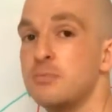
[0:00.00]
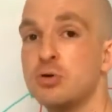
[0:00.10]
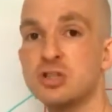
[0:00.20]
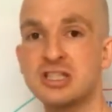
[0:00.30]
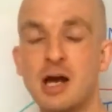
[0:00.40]
you're
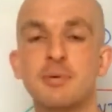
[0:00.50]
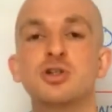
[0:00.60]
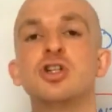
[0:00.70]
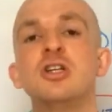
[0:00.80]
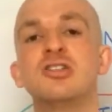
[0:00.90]

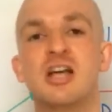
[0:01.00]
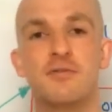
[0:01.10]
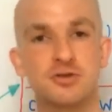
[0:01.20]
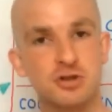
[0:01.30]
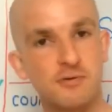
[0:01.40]
establishing yourself
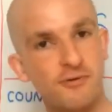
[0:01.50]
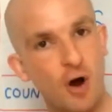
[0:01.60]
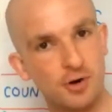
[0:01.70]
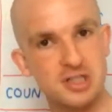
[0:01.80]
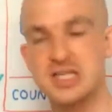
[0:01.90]
as an
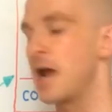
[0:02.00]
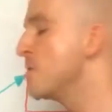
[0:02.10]
authority,